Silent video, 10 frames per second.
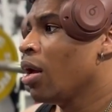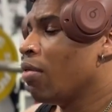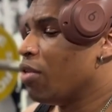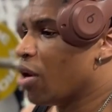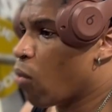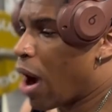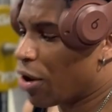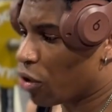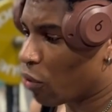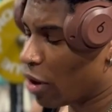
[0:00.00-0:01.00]

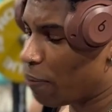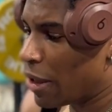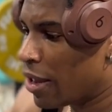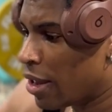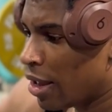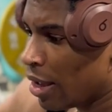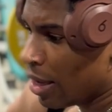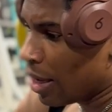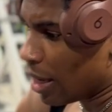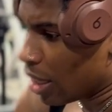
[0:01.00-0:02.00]
wider grip,
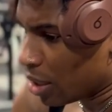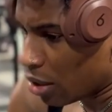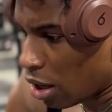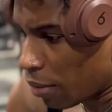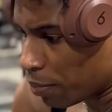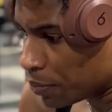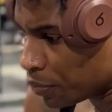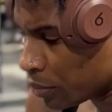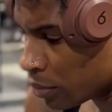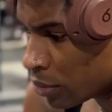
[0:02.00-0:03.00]
and
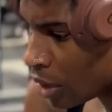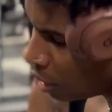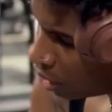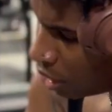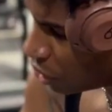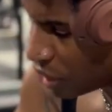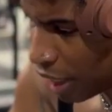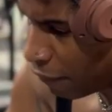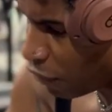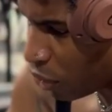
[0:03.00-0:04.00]
we just got
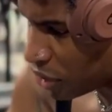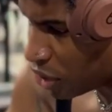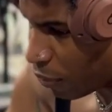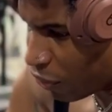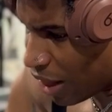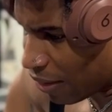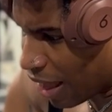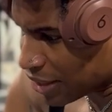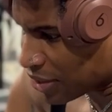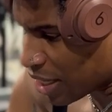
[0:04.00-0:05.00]
to focus up for that
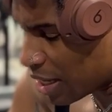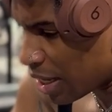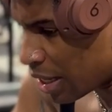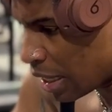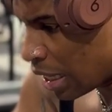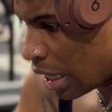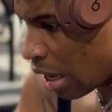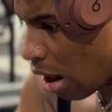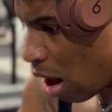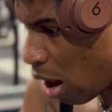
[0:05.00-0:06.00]
last set.
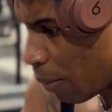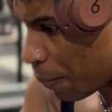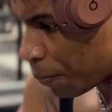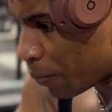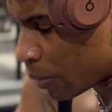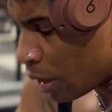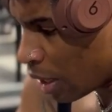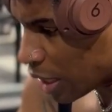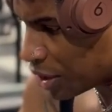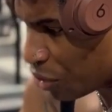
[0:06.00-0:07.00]

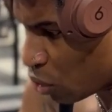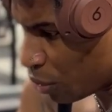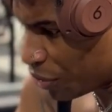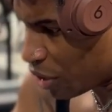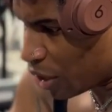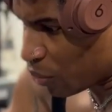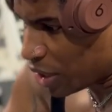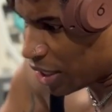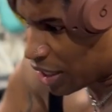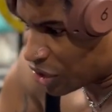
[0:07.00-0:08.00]
I'd say the only thing we
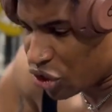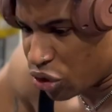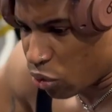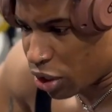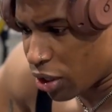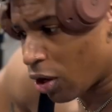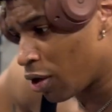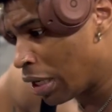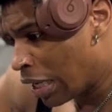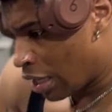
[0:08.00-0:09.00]
need to continue working
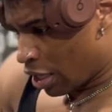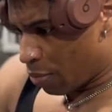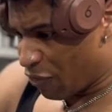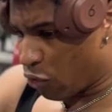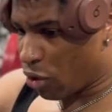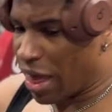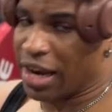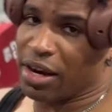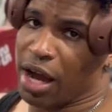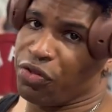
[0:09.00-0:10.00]
on before that
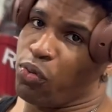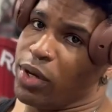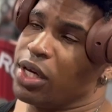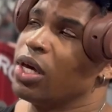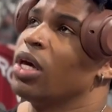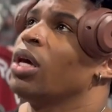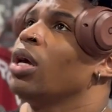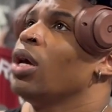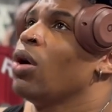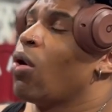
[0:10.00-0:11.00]
9th week,
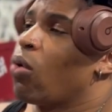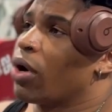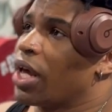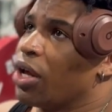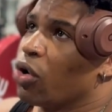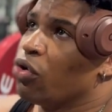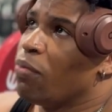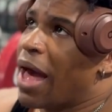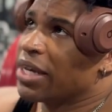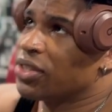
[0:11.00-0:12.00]
where we're getting our new
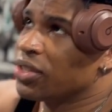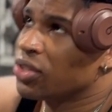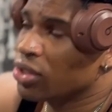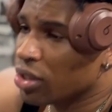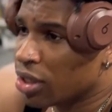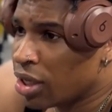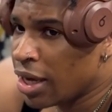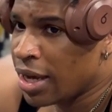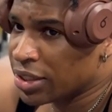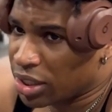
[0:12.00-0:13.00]
maxes to
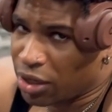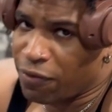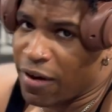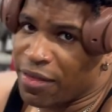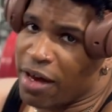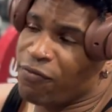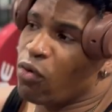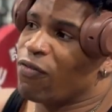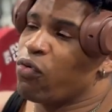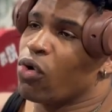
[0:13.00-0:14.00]
solidify that
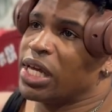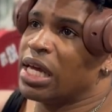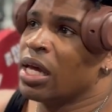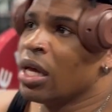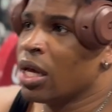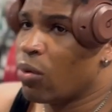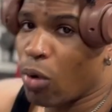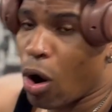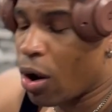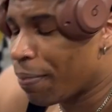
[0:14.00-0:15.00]
440
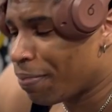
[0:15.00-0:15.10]
raw,